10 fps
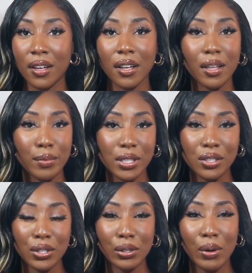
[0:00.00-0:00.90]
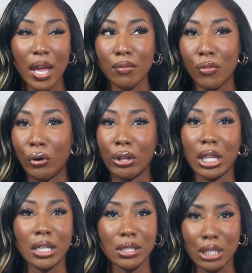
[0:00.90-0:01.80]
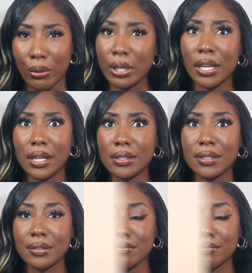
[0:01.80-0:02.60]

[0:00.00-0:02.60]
clip-ins do and more than a sew-in does.